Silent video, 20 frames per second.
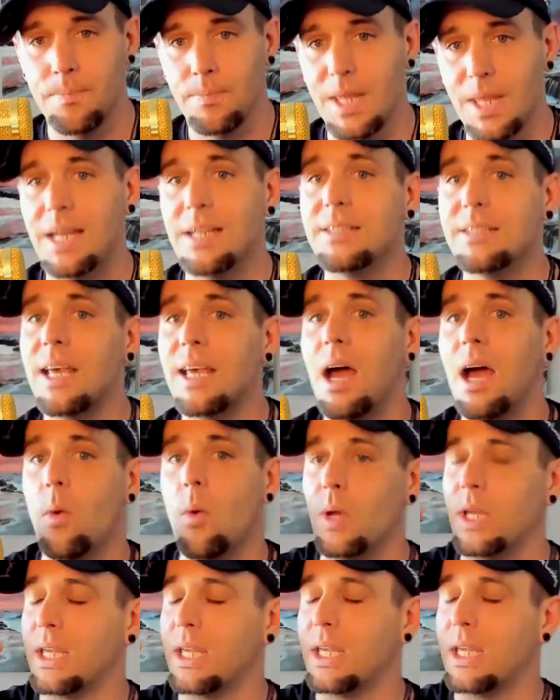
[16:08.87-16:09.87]
That is
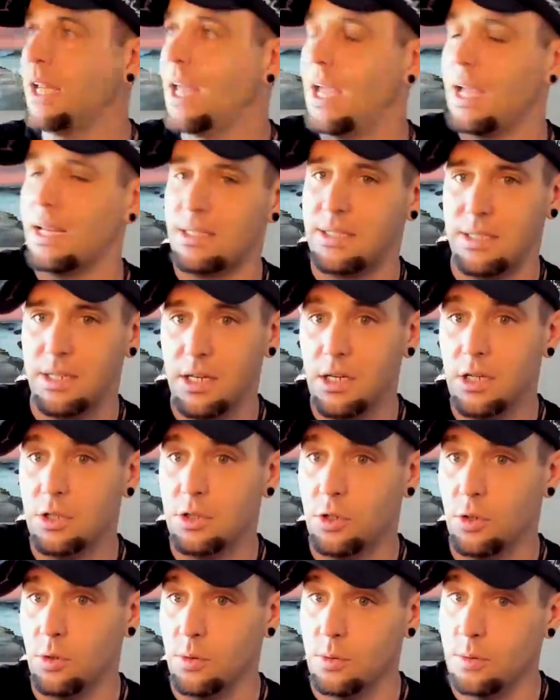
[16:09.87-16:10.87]
how we connect
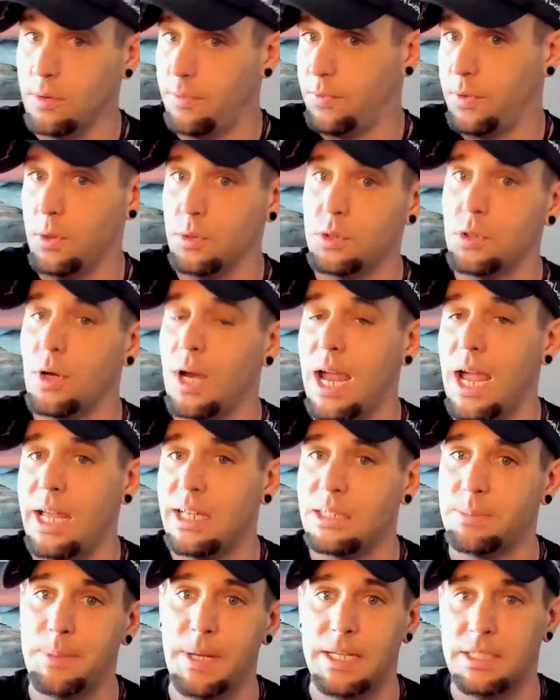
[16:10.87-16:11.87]
to the future
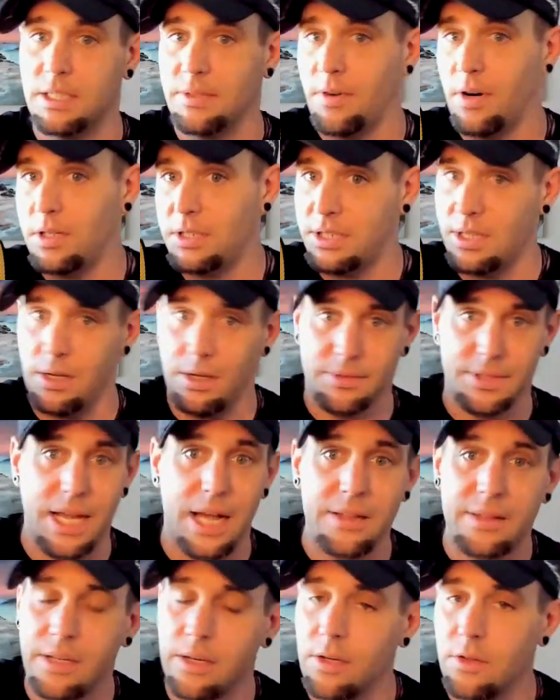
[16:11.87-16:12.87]
aspects of ourselves
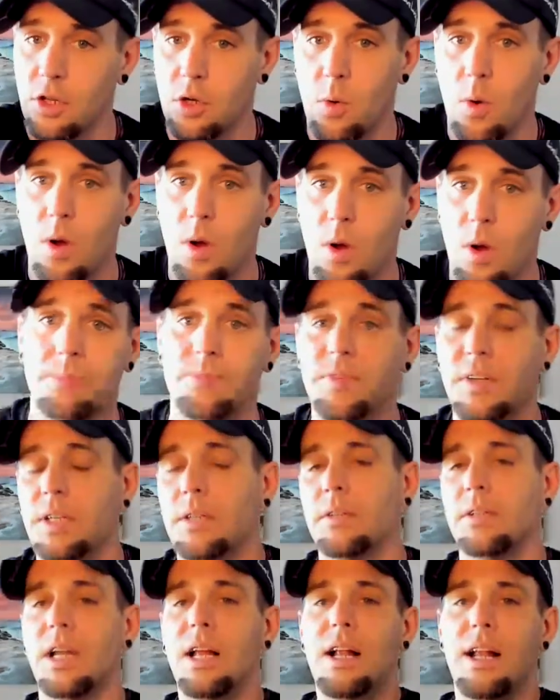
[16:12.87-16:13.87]
out there in the quantum
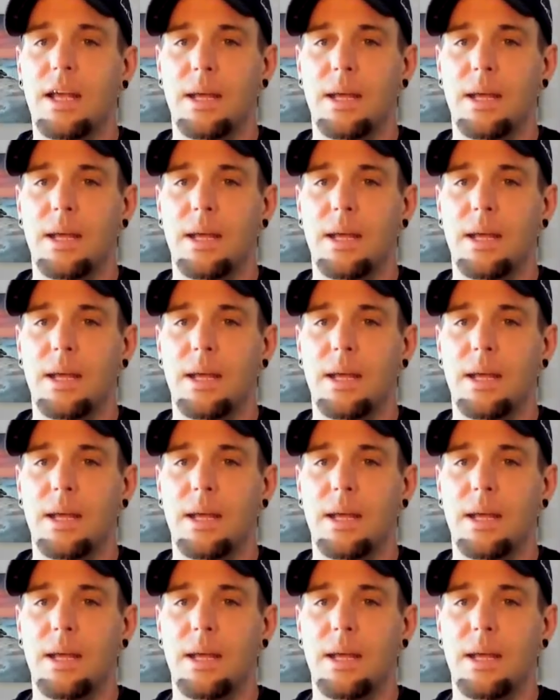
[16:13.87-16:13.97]
field